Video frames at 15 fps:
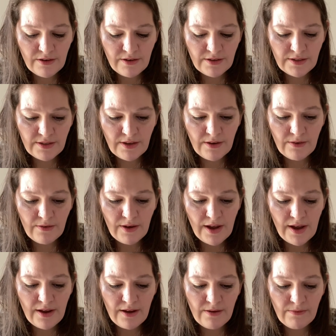So
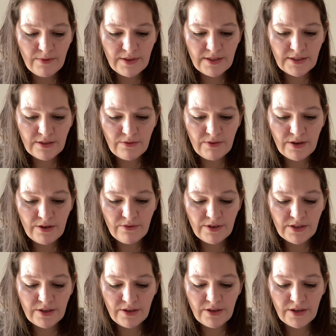I was going to
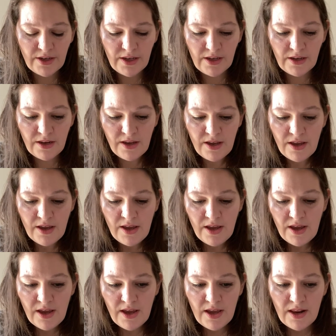return it,
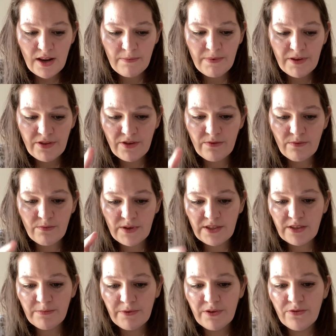and I went
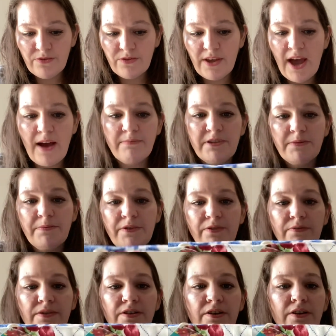to put through the app to put the
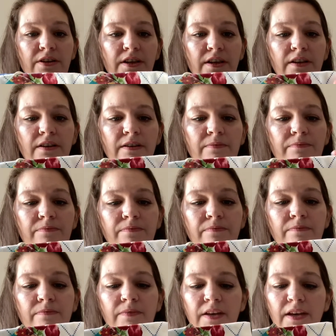return in.
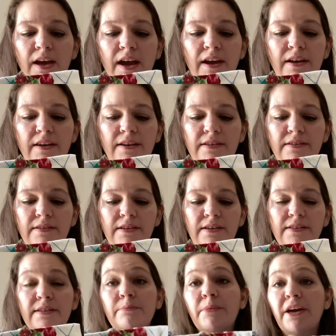Yeah,
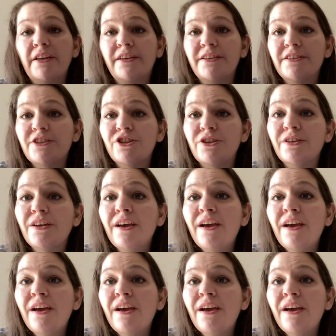it's in bad condition.